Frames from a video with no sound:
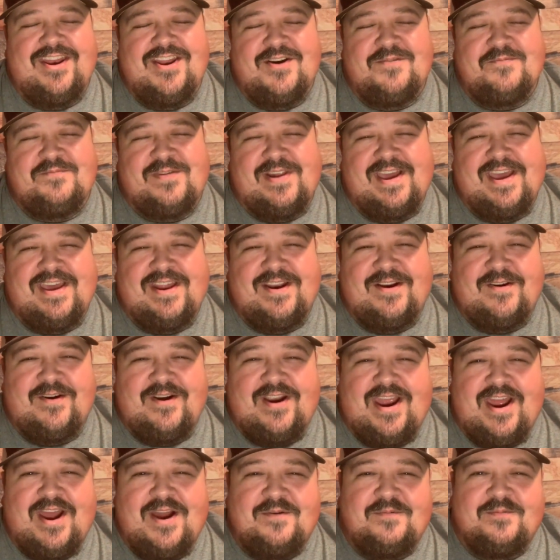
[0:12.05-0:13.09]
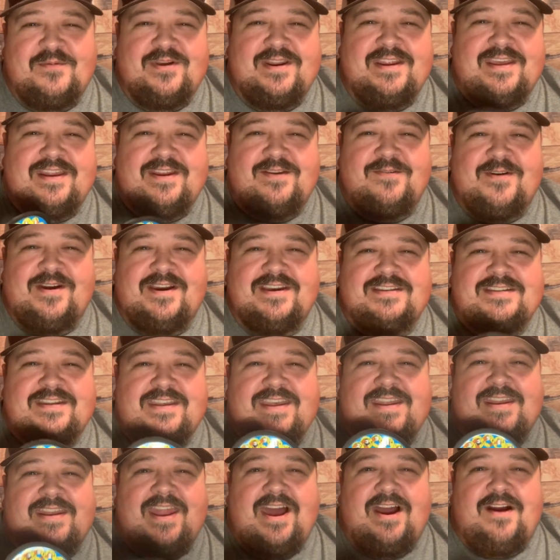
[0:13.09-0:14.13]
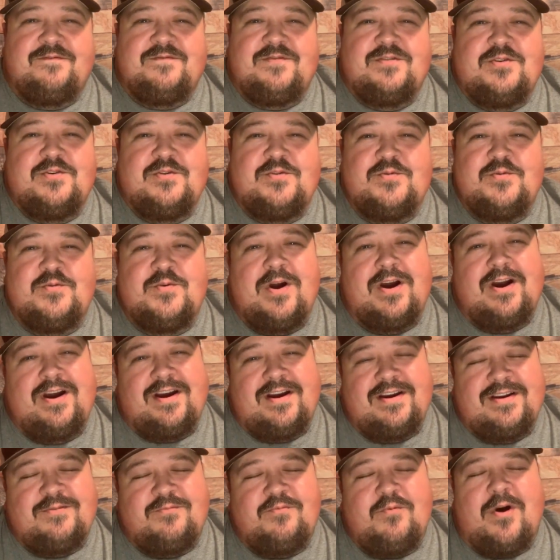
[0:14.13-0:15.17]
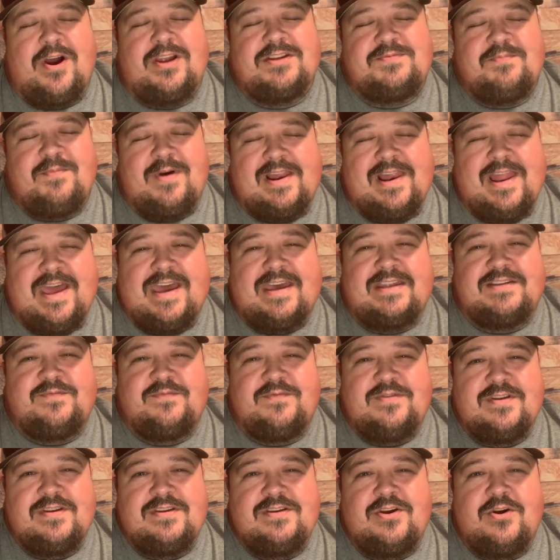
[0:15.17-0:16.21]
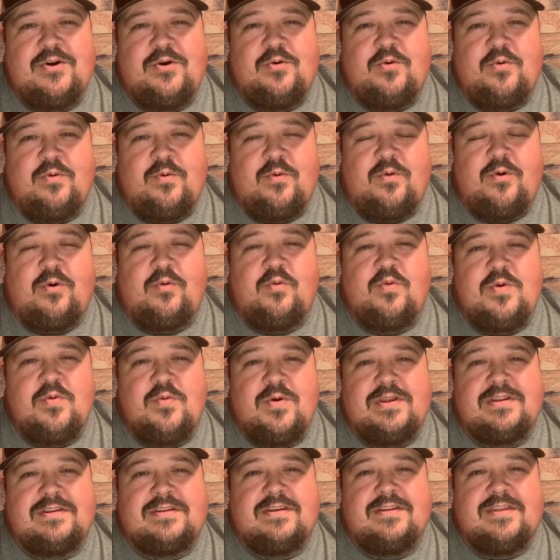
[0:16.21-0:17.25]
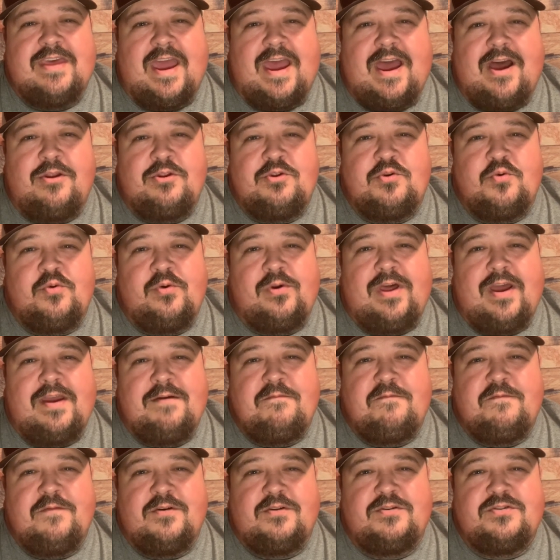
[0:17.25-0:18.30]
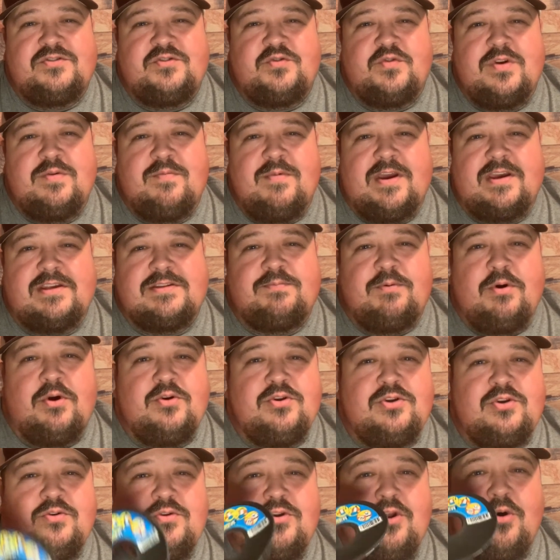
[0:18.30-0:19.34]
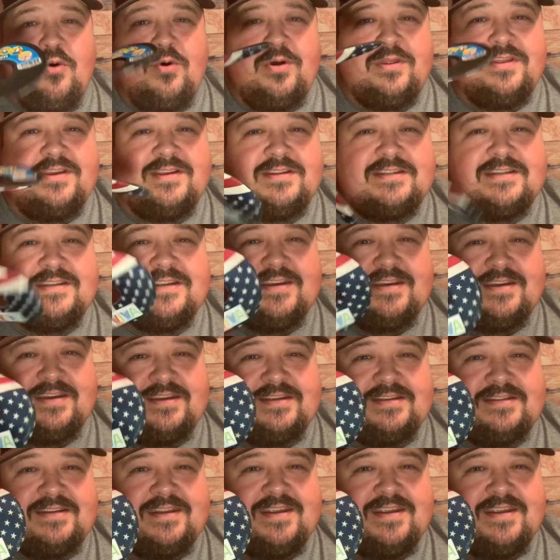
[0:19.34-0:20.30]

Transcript: no playing around. But anyways, now if you watched my last video where we went to the Outdoor Life Field and Stream Expo, you know what this is.